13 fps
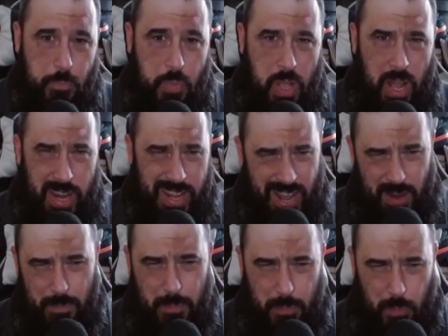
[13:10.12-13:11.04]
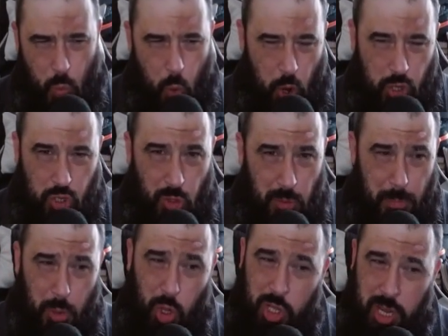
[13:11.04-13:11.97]
and it kind of works on the
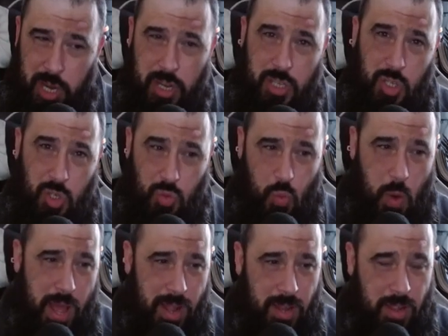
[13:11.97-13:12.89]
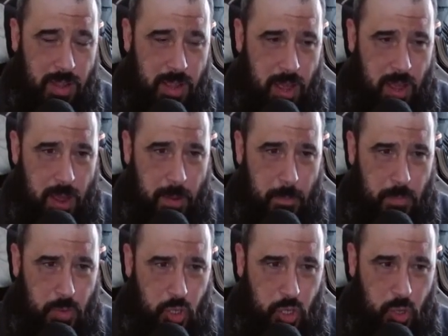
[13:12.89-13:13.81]
bulkiness as well.
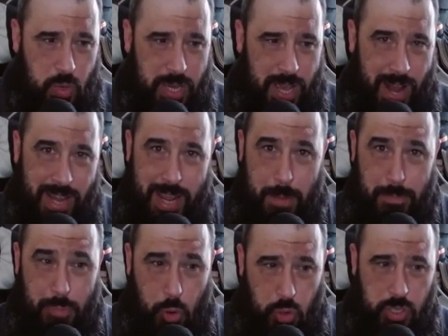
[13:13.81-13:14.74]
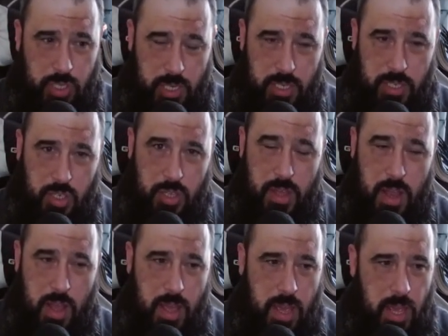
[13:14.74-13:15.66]
You kind of get bonuses to
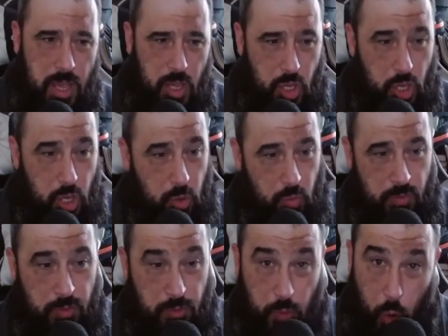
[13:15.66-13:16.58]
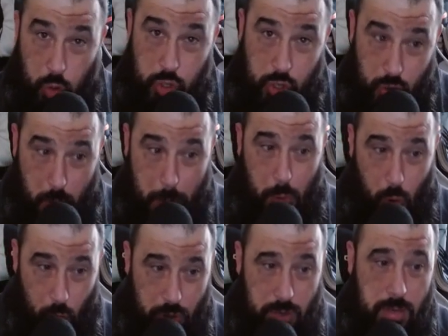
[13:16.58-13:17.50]
that. You force your
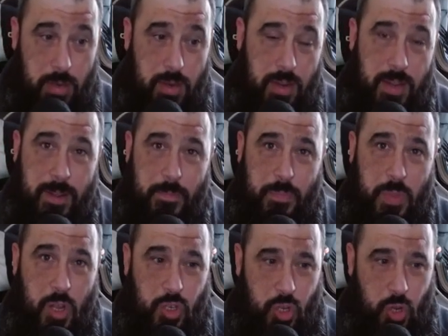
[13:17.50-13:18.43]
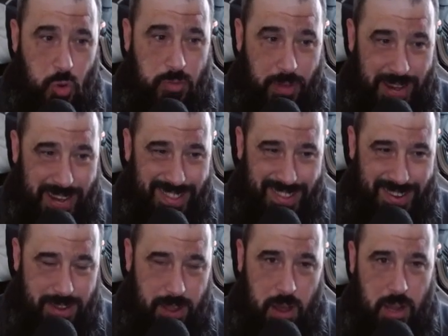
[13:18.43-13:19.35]
opponent to fight in the
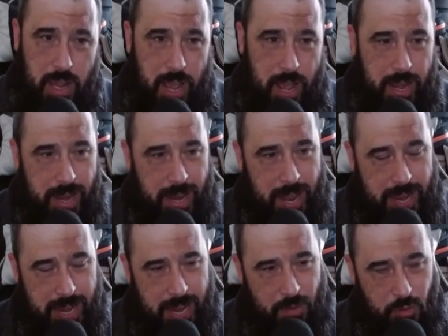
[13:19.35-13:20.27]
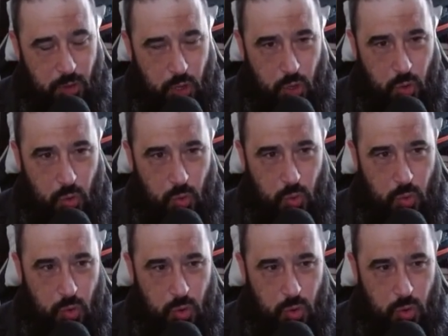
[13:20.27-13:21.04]
dark, and like if you